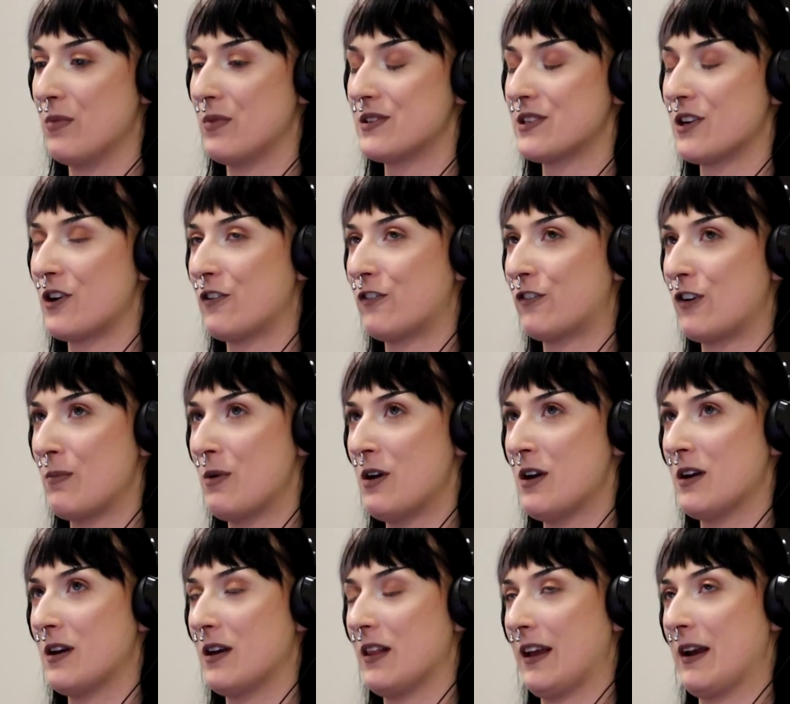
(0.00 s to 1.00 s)
So from
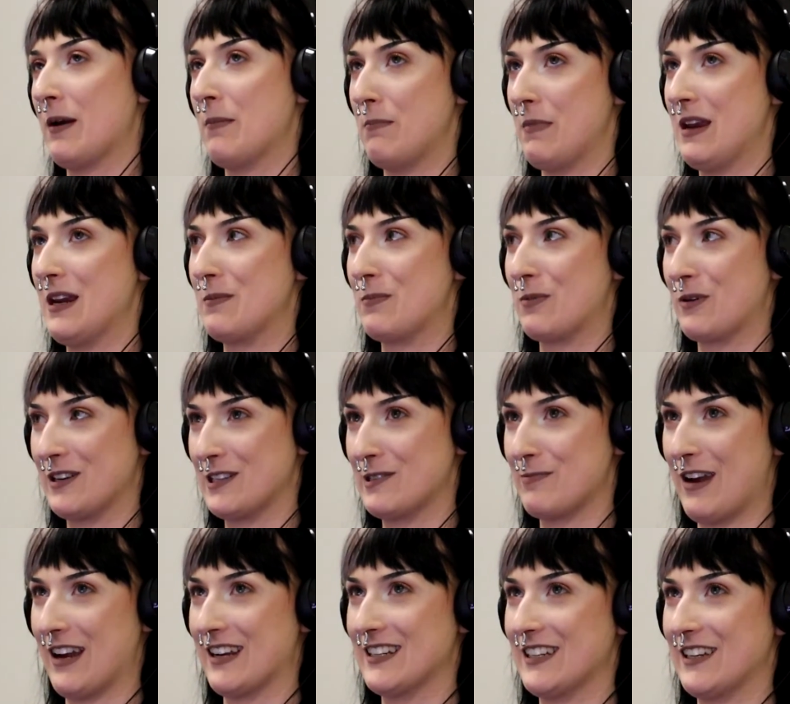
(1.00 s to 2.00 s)
a meat
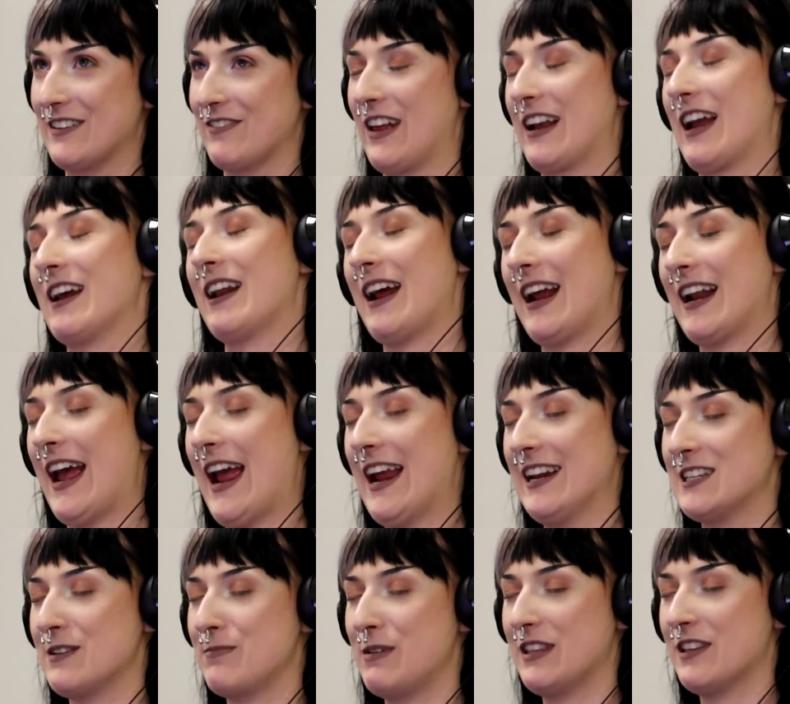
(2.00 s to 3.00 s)
perspective, I'd
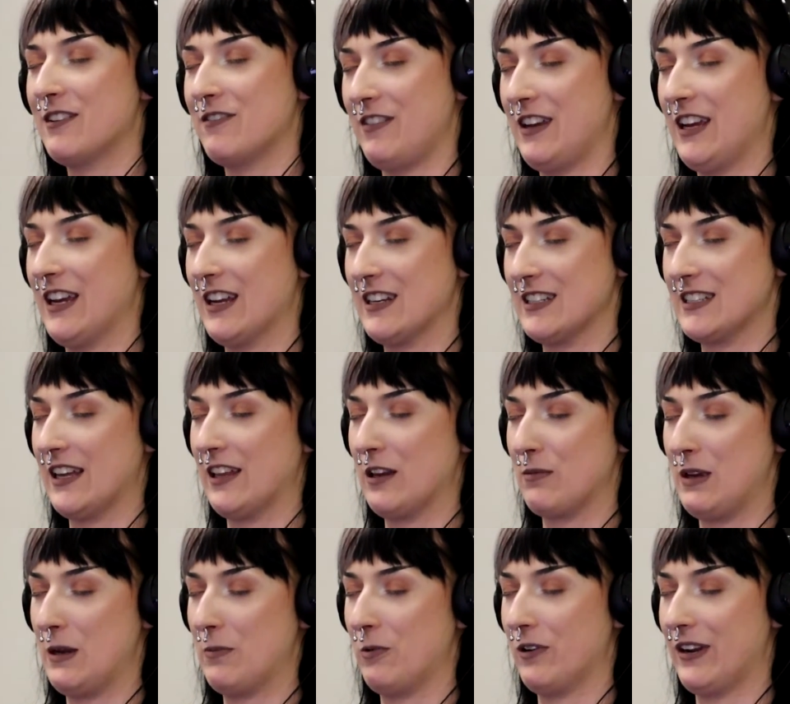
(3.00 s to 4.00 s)
hate to be the vegan
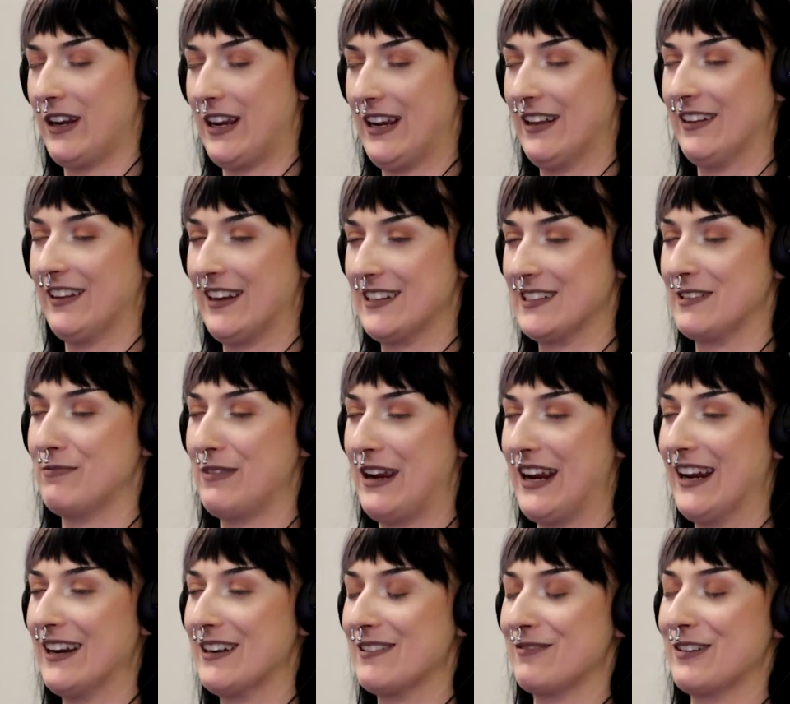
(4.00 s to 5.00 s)
telling people to eat less
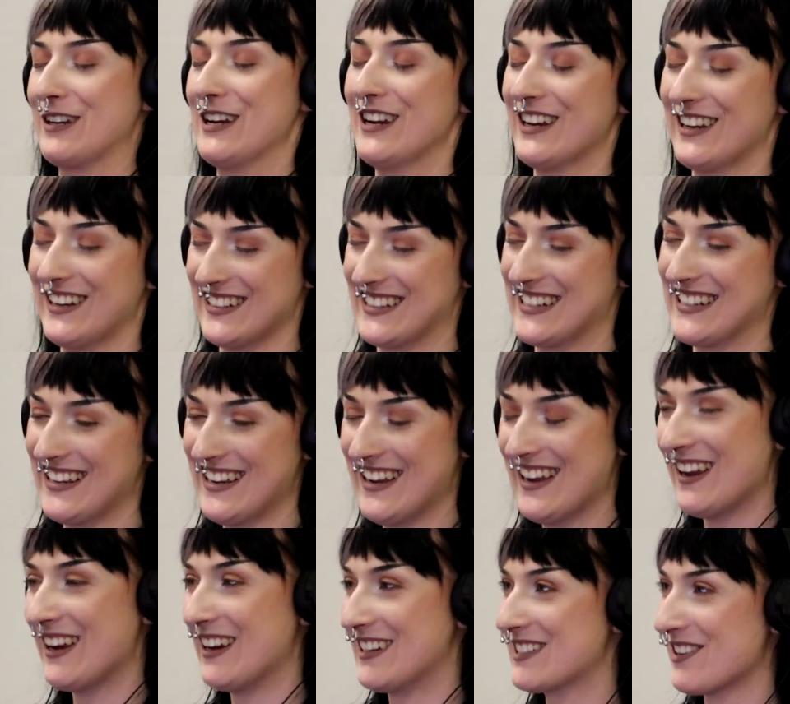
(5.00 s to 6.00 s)
meat because you
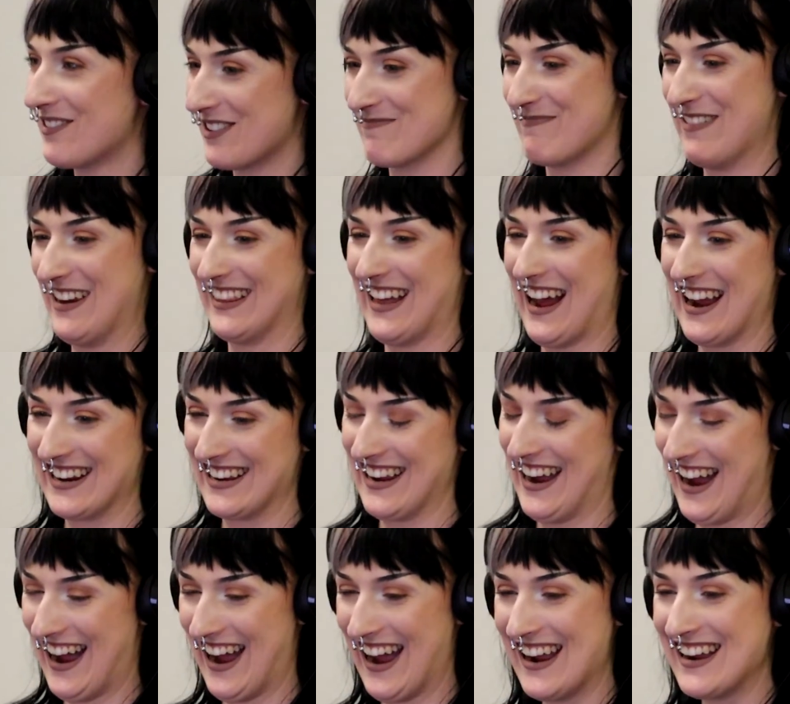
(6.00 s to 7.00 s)
just don't want to be that
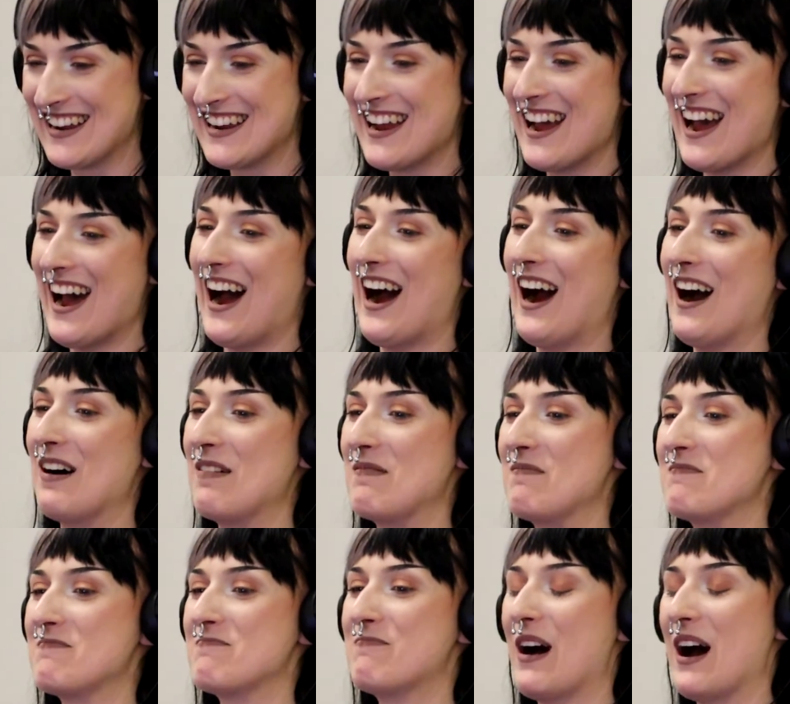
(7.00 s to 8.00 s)
guy.
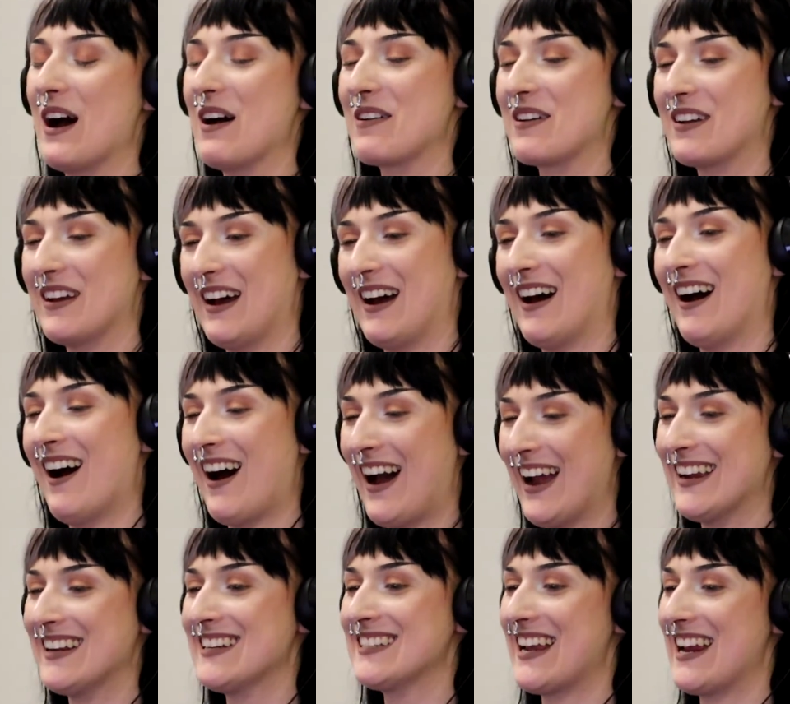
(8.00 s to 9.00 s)
But a
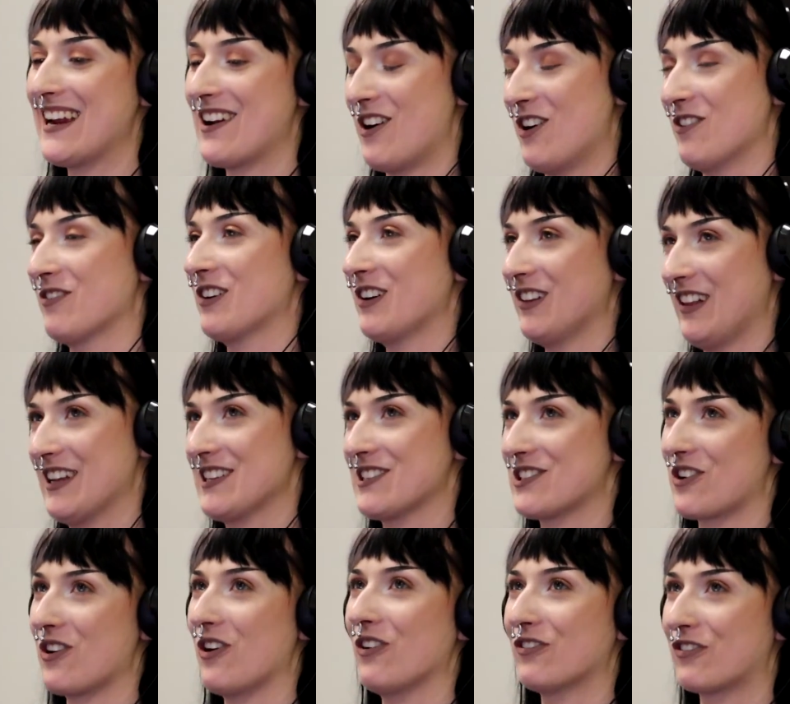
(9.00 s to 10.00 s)
high intake of
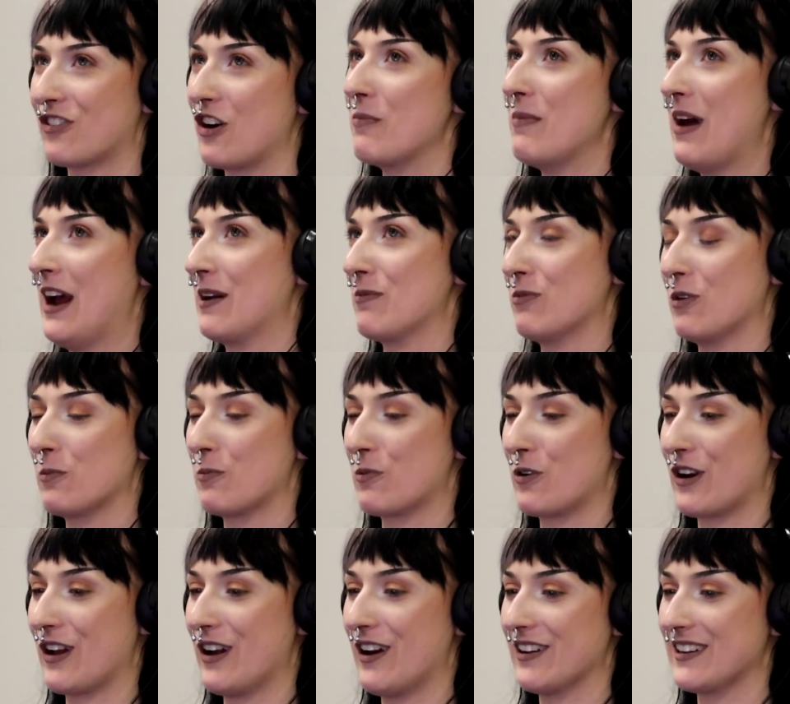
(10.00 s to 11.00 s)
cholesterol from animal
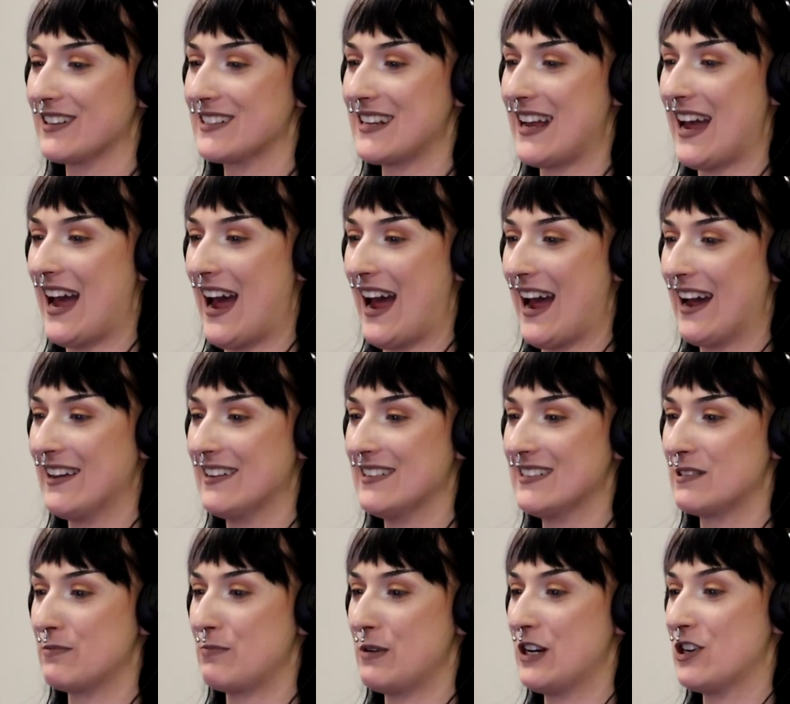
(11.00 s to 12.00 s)
products
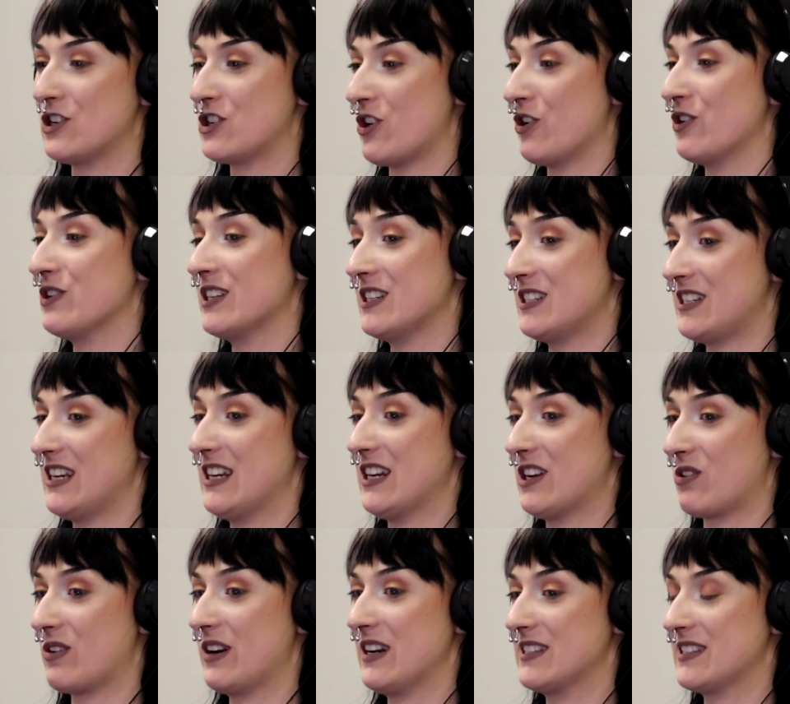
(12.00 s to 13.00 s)
has been shown to
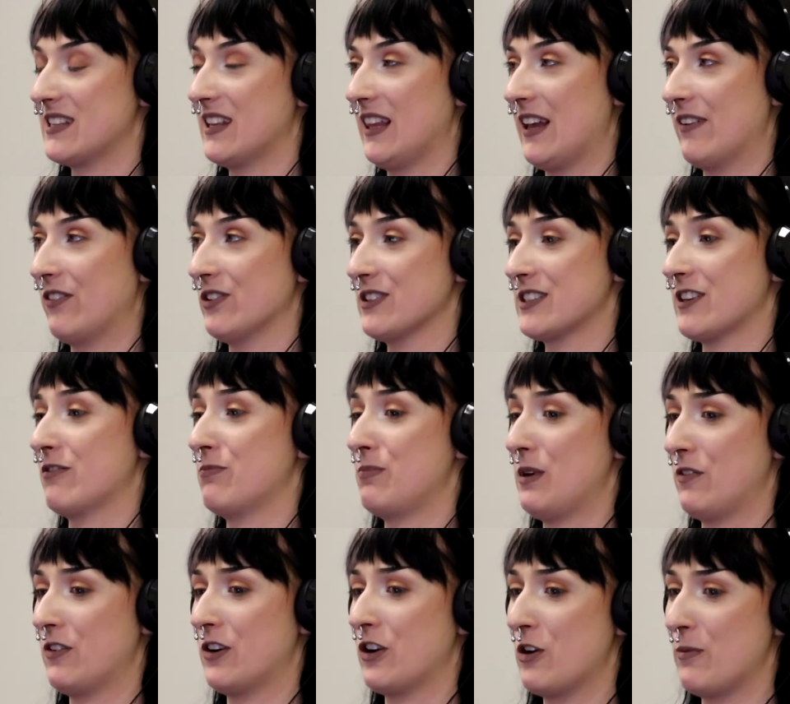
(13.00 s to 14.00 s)
decrease the levels of
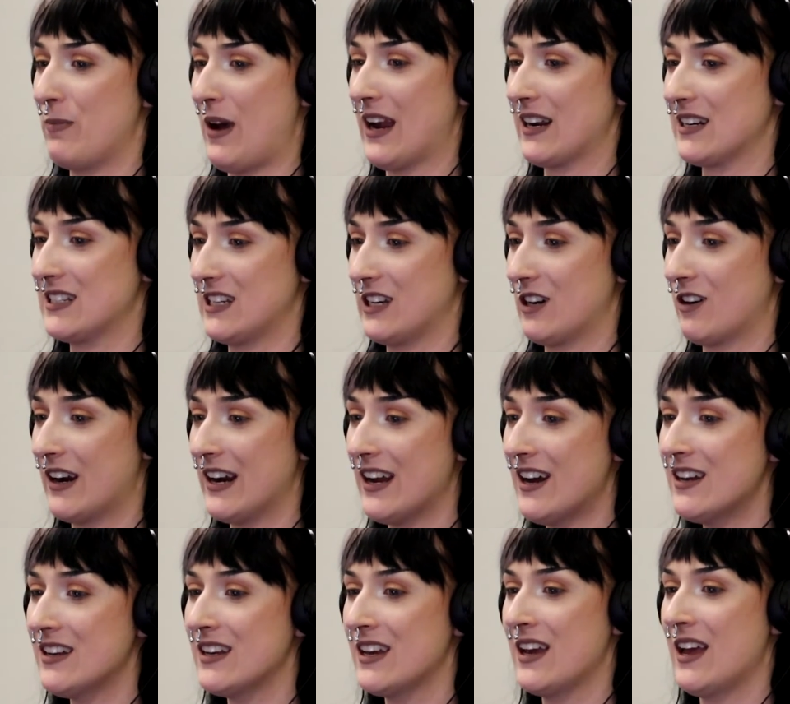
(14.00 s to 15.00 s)

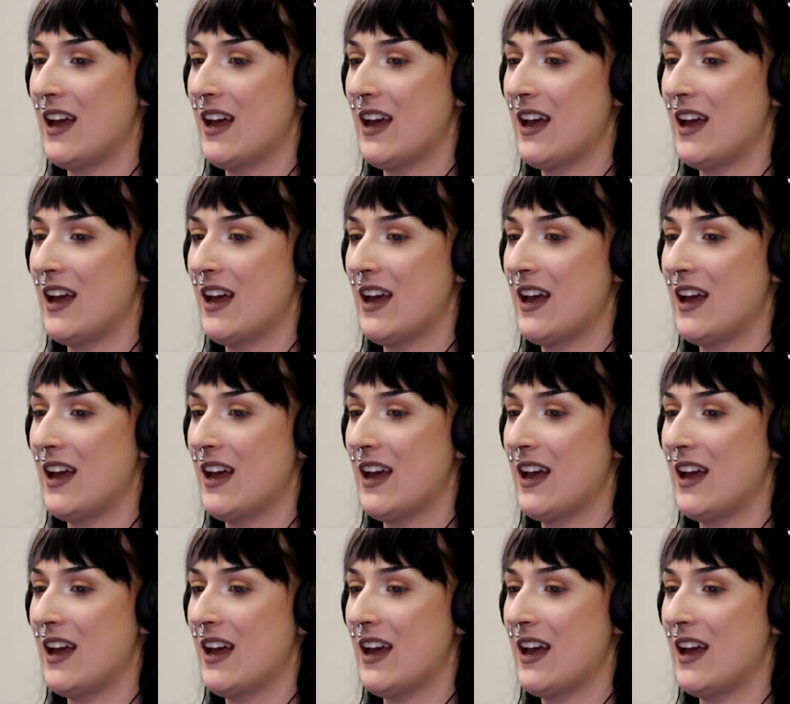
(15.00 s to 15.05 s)
bifidobacteria.